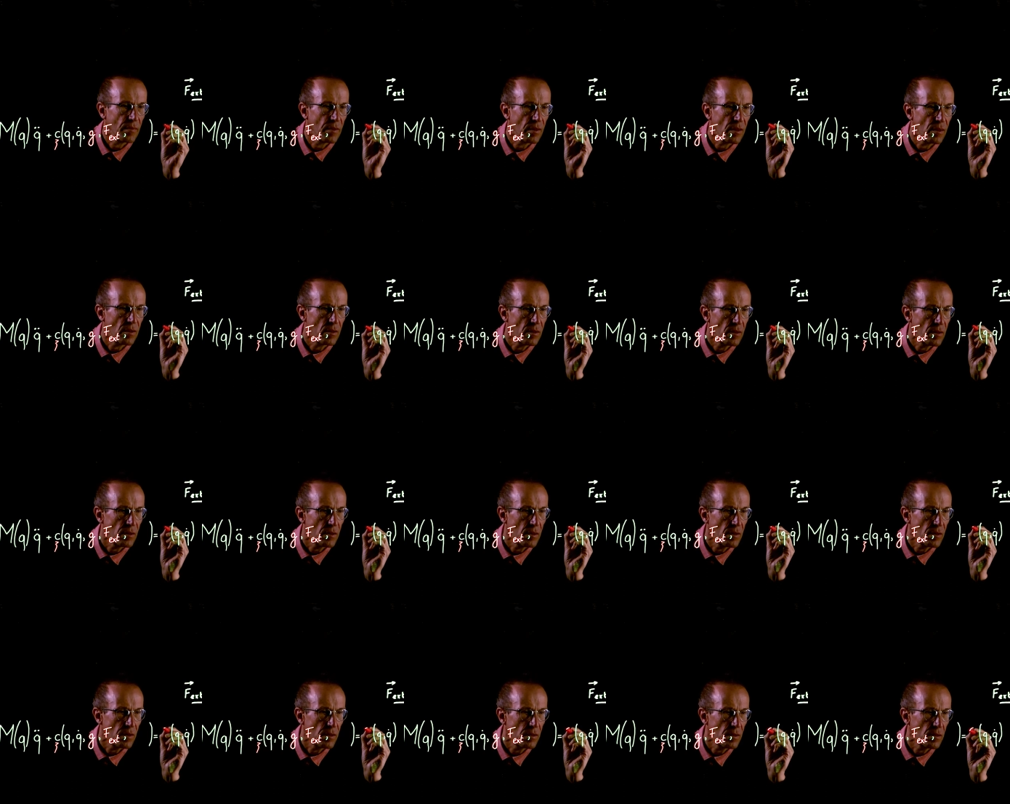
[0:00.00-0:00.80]

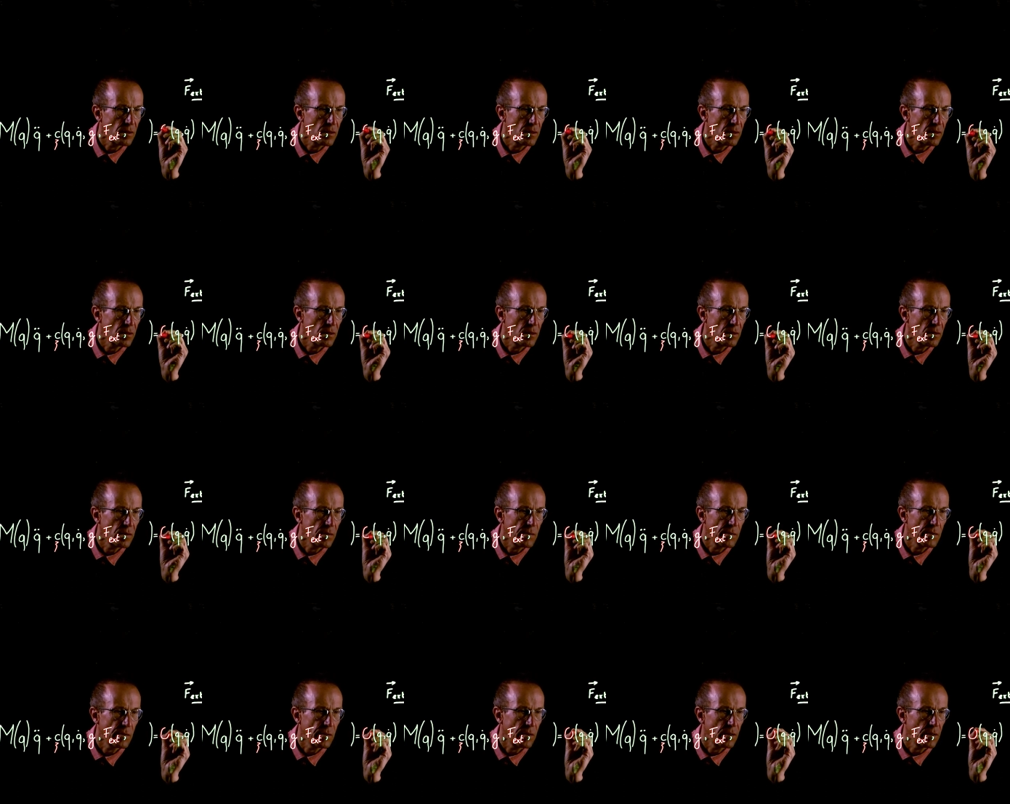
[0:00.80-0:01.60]

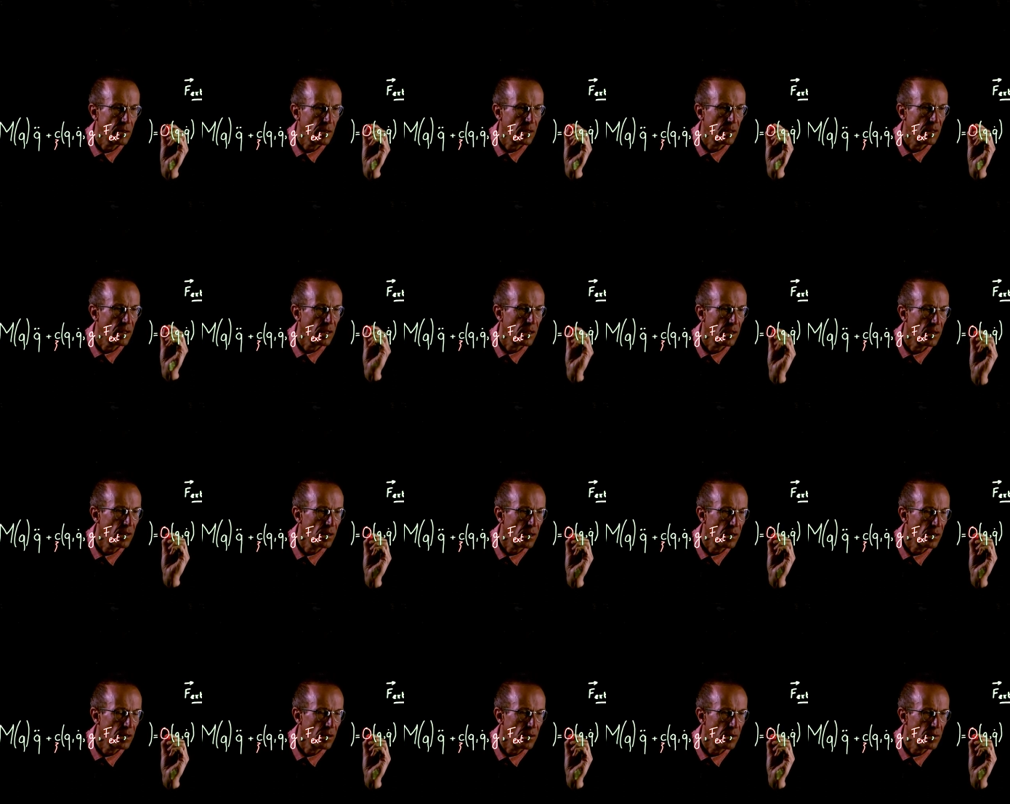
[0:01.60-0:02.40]

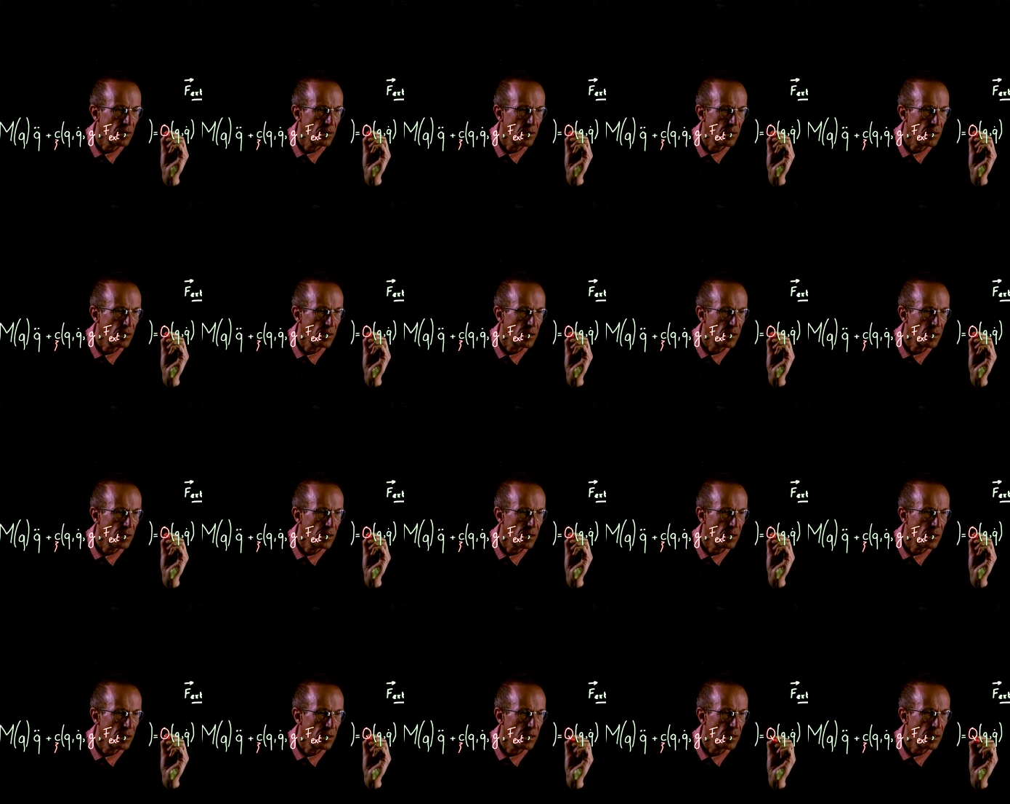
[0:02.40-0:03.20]

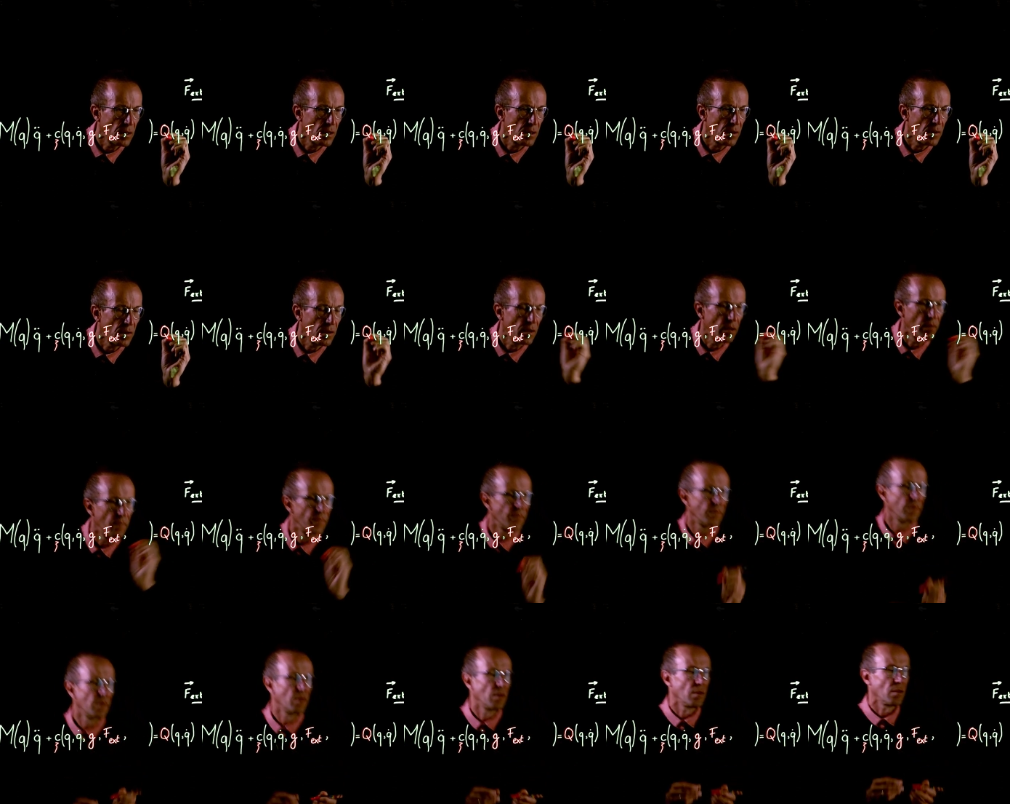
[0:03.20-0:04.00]

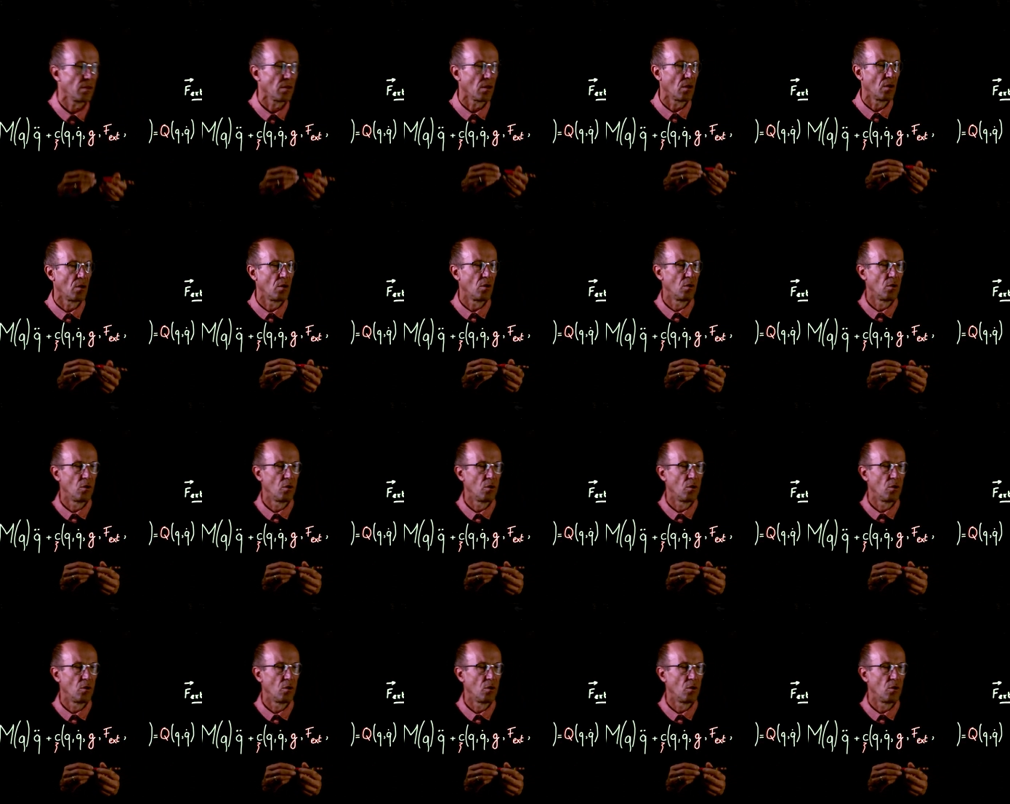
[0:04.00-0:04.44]
(silence)